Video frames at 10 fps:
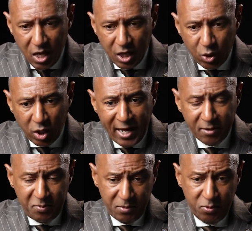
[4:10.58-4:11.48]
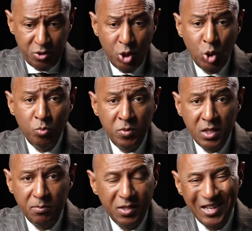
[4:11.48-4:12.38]
You know, a lot of people know
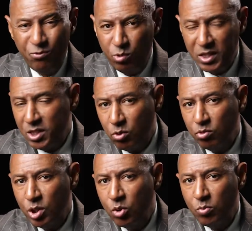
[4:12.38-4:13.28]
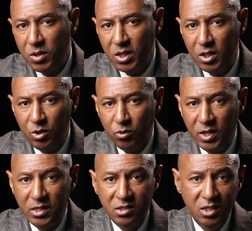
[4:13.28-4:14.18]
me, but they really don't know me. You know,
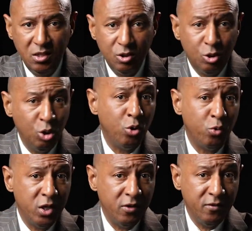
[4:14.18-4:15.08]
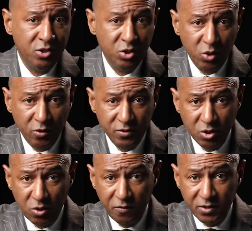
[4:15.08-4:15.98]
they see the glory of the sheriff's
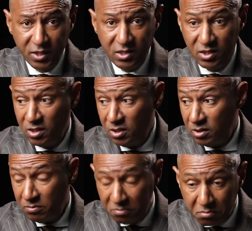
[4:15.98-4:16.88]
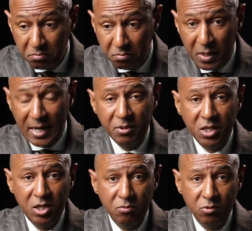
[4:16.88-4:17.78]
office. They see the Bobby
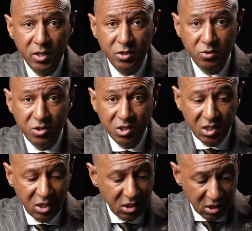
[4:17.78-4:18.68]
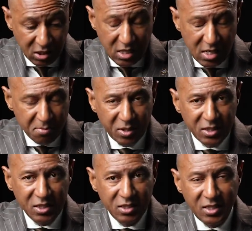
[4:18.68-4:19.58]
Kimbrough that you see, but
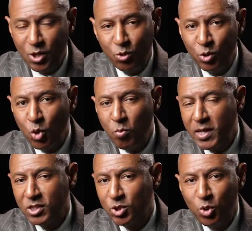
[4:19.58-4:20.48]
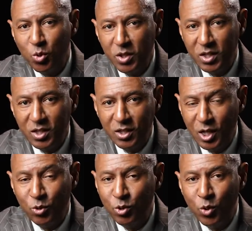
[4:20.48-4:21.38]
they don't know my story.
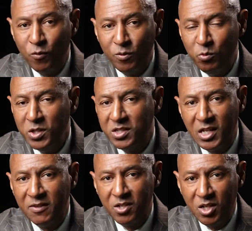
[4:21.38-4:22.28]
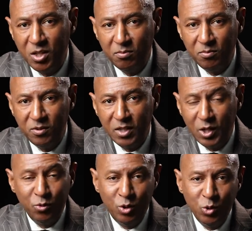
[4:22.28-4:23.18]
They don't know from whence I come. They
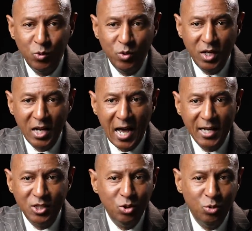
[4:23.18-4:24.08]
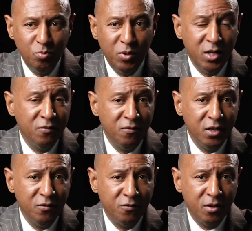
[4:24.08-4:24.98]
don't know that I too
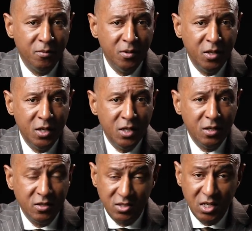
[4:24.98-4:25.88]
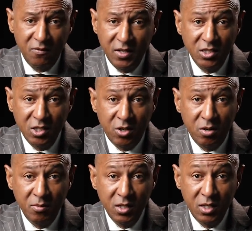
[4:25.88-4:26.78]
benefited from the Salvation
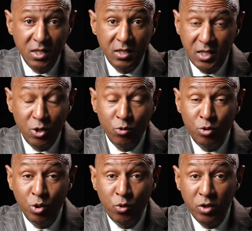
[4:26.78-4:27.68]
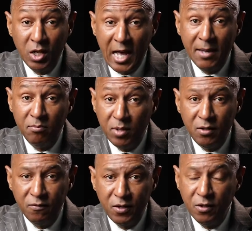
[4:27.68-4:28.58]
Army. They don't know that I
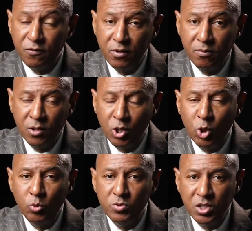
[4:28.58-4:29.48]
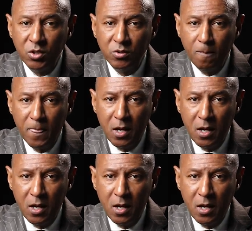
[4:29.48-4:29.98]
benefited from the Hope Center.